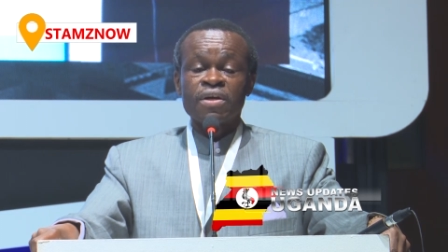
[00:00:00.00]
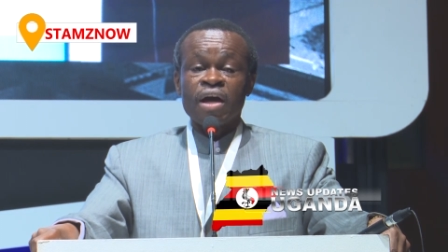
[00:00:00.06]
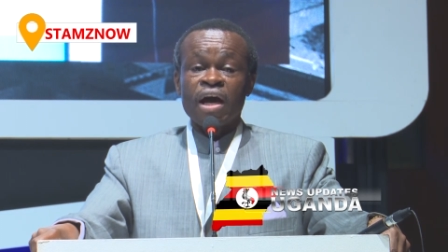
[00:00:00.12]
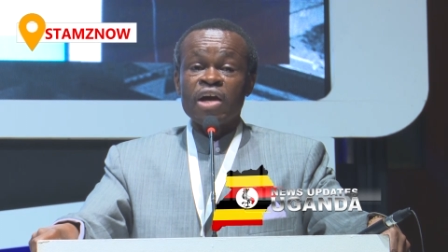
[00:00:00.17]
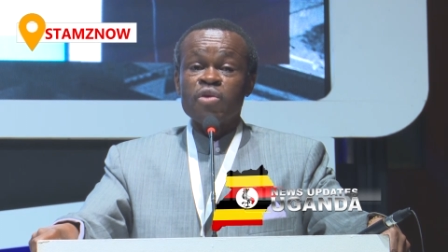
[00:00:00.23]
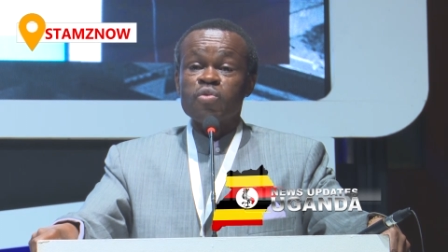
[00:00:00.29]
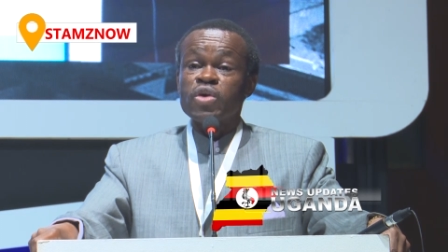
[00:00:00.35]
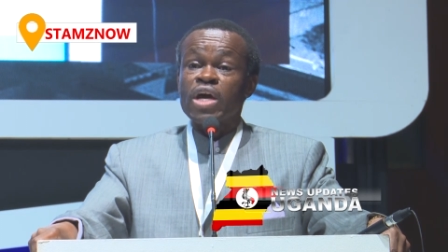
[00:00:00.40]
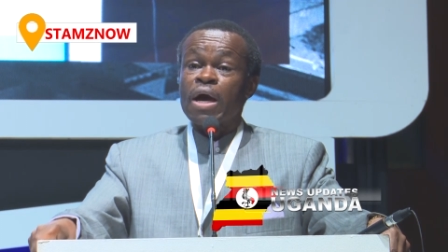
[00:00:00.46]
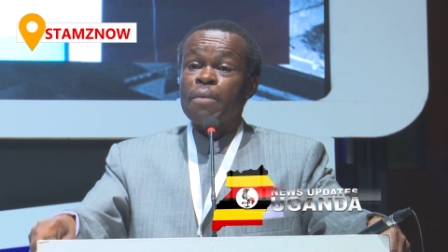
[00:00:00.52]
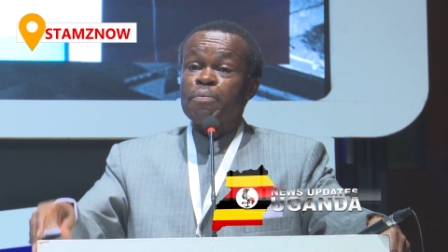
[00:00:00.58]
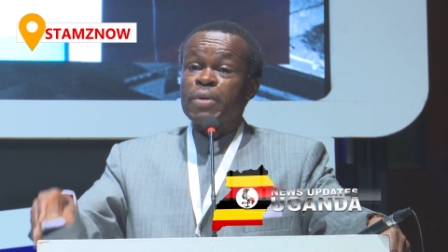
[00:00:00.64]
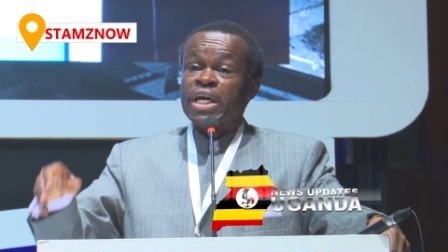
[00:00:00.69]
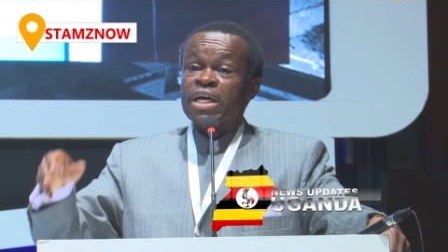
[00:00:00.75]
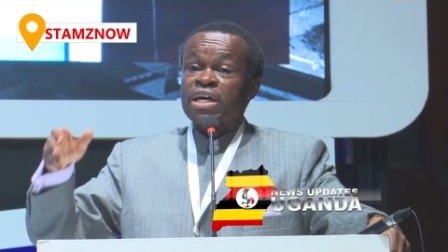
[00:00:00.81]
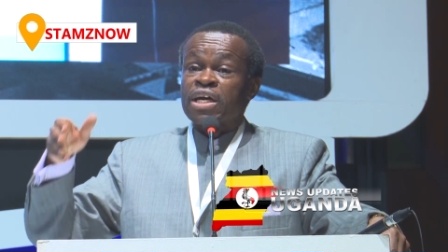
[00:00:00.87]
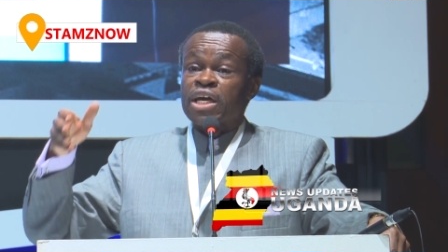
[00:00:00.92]
And we are
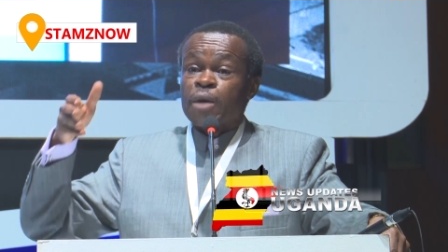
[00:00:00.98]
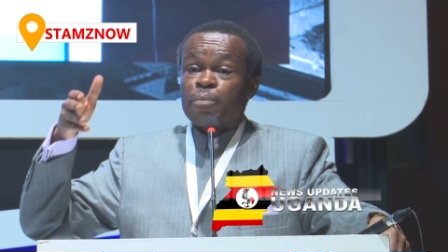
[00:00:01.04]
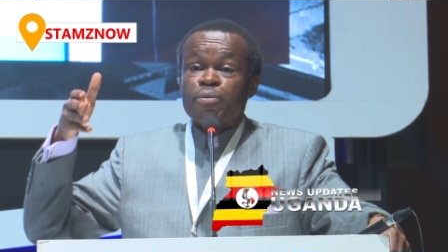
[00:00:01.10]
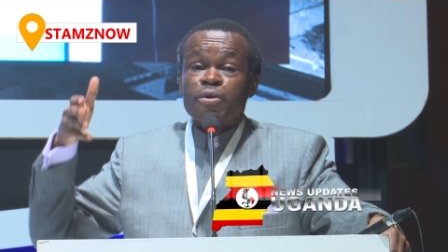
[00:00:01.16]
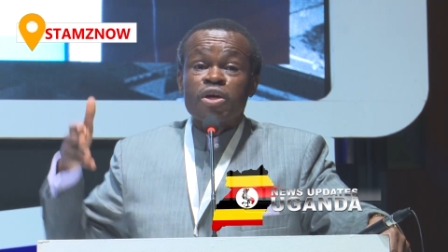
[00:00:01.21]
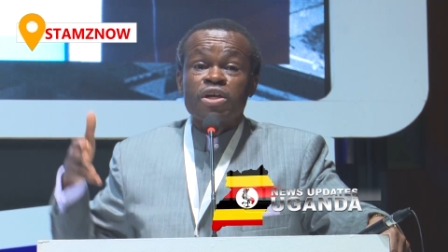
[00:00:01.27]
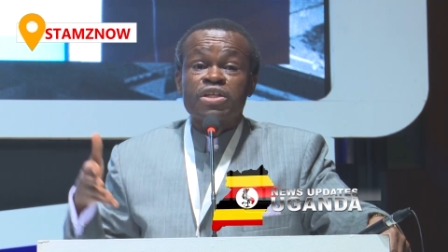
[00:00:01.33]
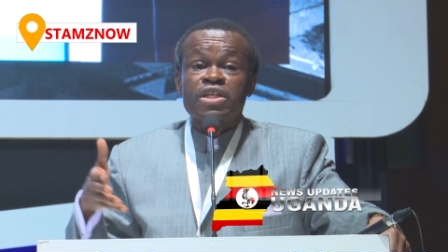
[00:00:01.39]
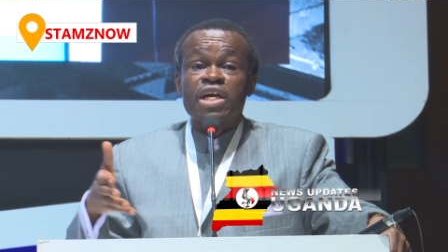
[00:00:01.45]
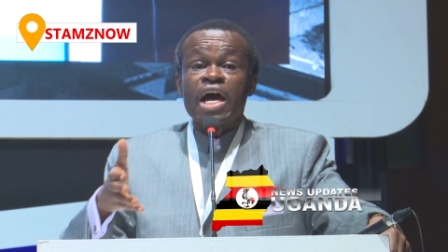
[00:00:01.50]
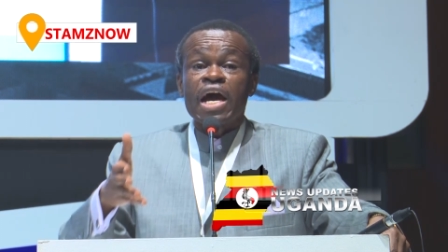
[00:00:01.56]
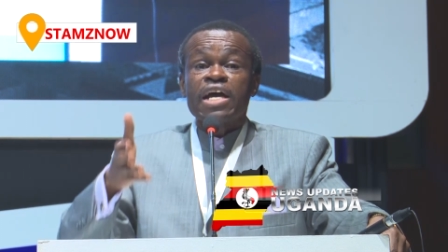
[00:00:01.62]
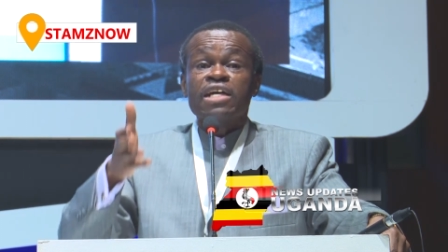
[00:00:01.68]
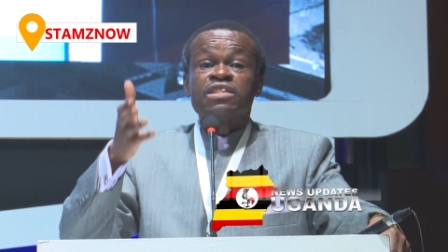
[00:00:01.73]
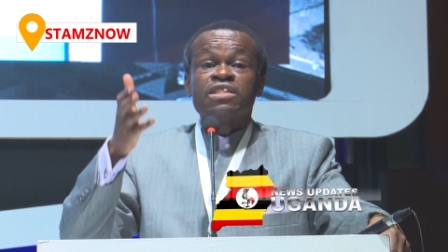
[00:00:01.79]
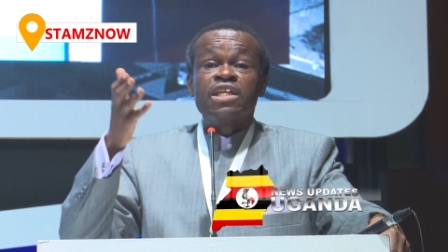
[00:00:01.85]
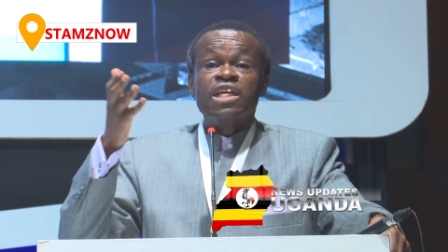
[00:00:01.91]
being
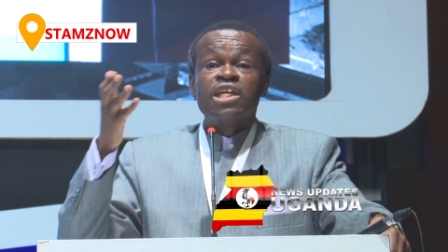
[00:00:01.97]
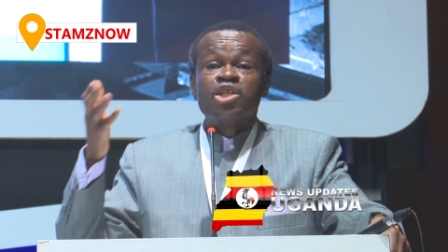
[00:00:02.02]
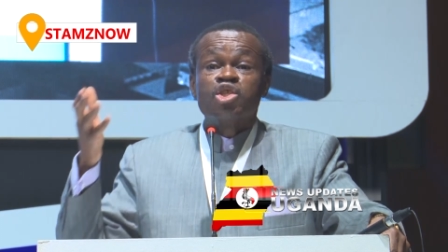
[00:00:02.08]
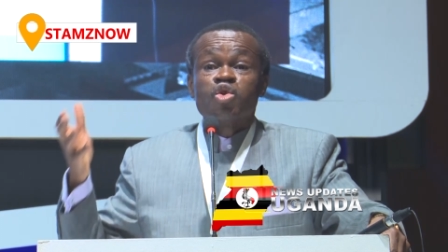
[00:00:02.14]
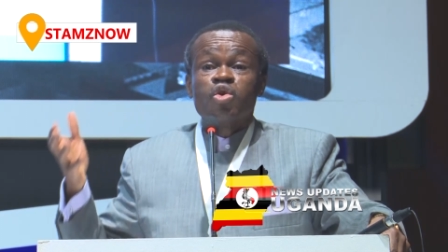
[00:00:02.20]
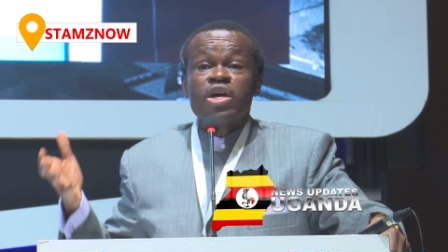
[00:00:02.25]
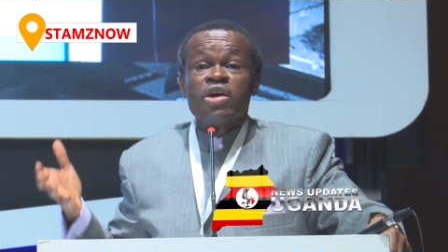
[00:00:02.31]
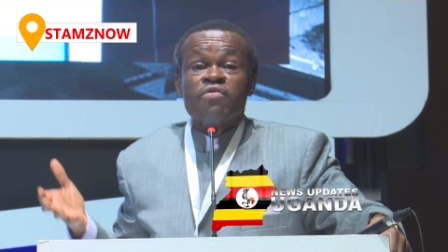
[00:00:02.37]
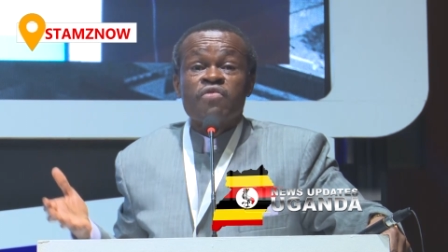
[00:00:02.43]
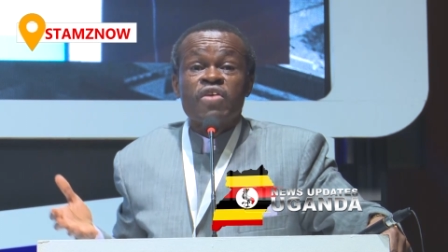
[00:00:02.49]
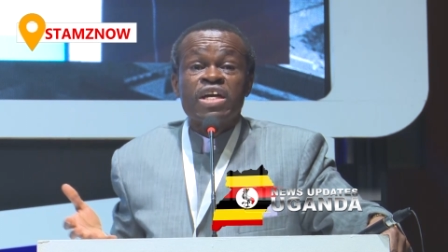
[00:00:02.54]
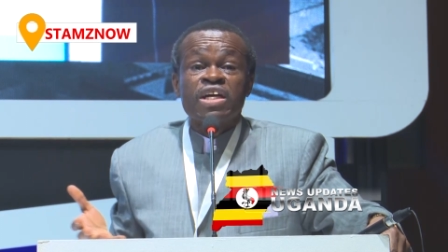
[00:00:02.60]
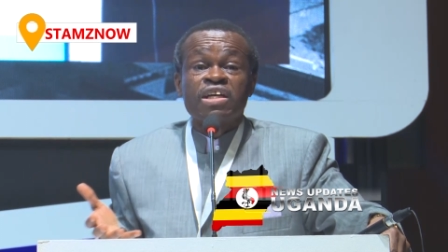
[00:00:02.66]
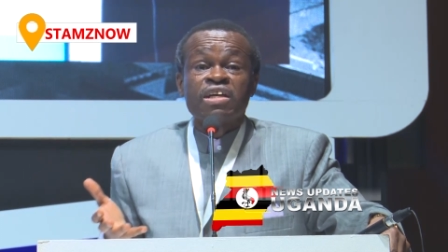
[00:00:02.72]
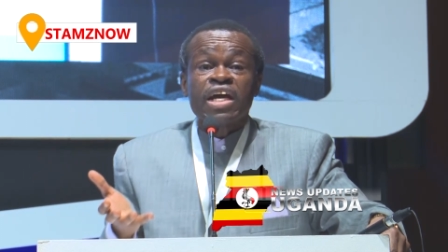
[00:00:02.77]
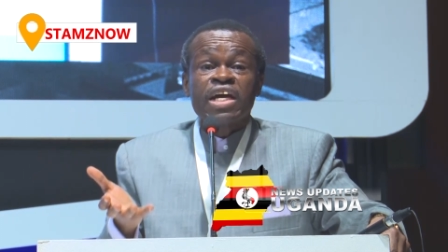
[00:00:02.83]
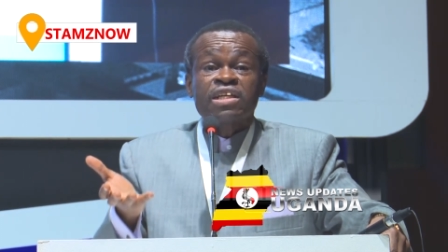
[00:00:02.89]
hypnotized into
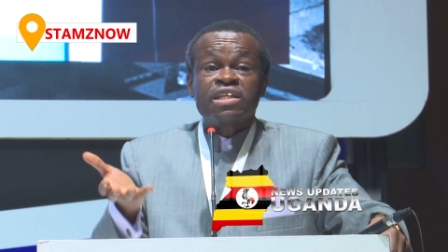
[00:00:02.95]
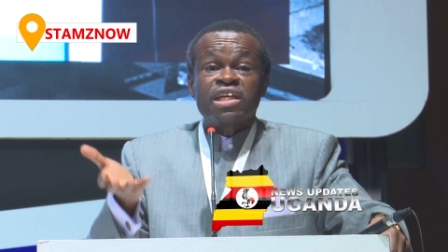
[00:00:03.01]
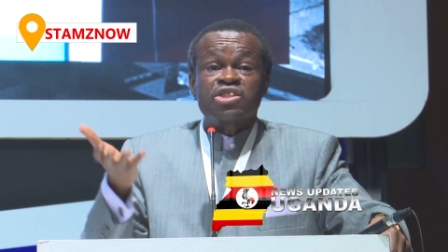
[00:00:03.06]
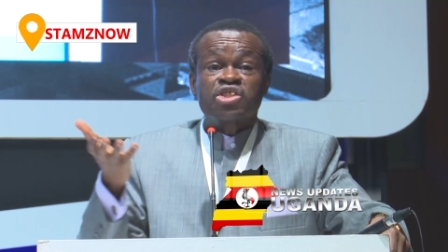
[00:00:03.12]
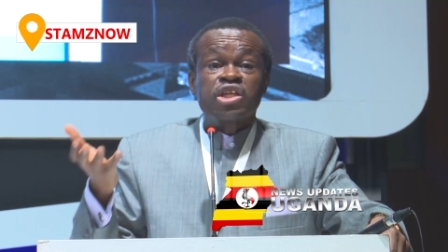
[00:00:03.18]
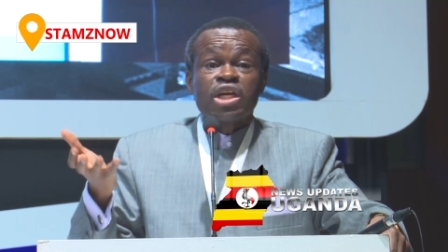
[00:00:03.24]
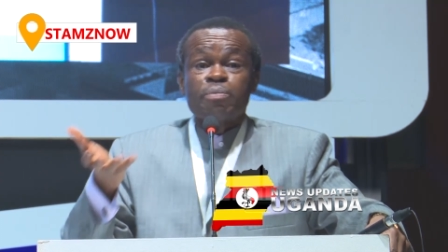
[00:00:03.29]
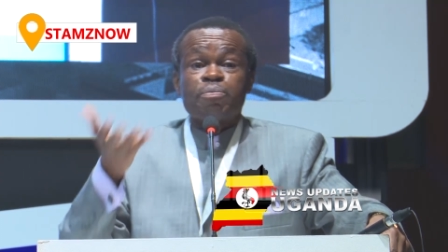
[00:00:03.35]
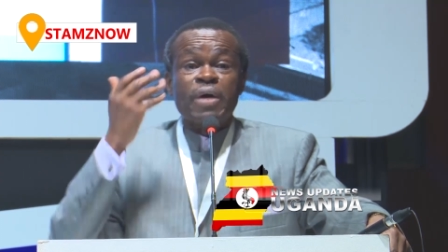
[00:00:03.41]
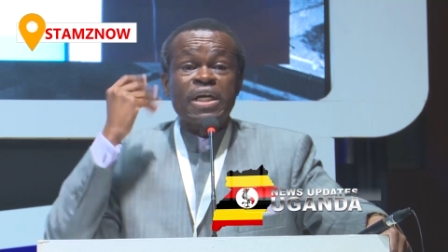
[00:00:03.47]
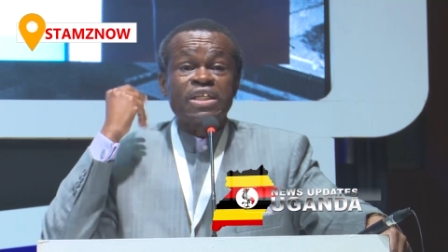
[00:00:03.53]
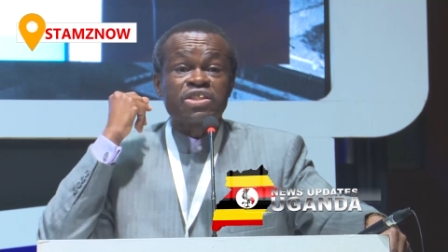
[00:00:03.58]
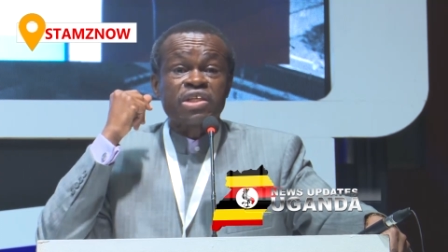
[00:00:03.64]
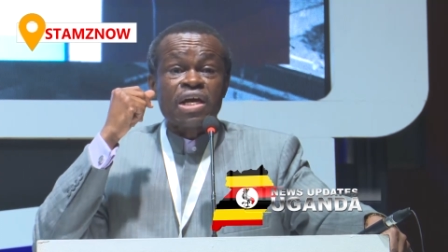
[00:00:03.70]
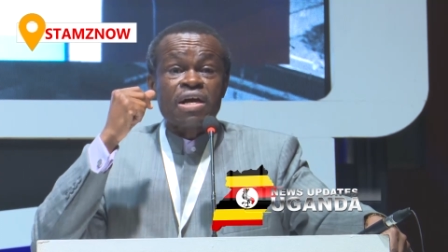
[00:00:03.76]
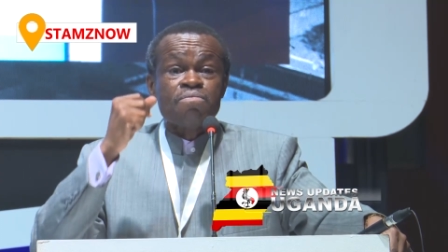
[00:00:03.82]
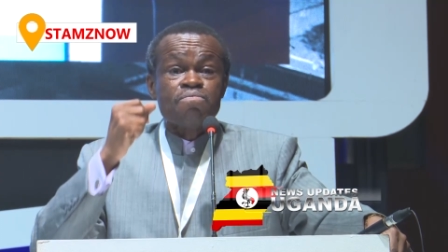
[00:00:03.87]
even greater sleep and
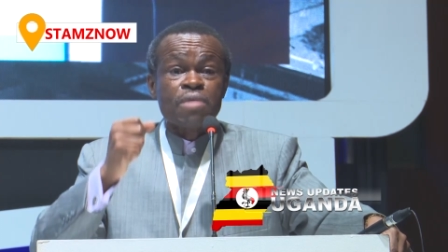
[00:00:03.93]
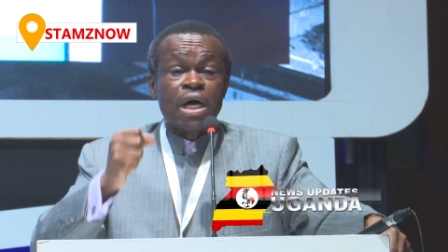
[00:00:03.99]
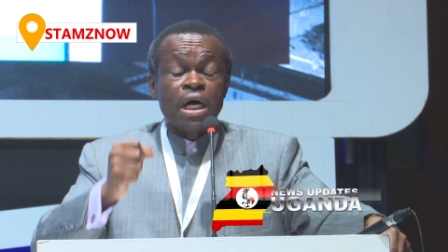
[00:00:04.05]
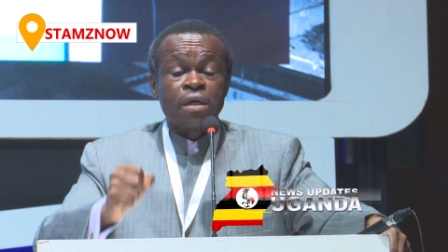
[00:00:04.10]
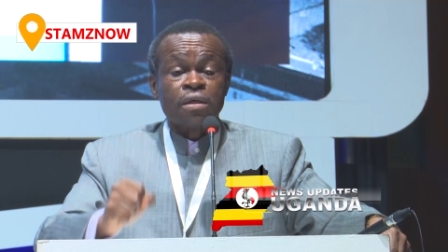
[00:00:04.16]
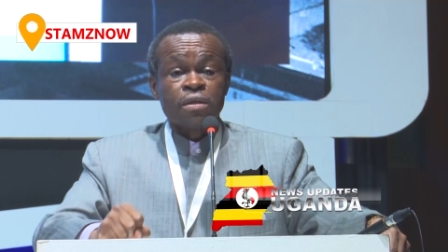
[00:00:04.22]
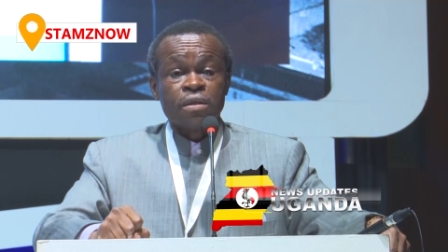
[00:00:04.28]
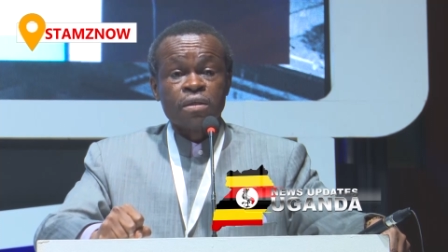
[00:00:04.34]
slumber,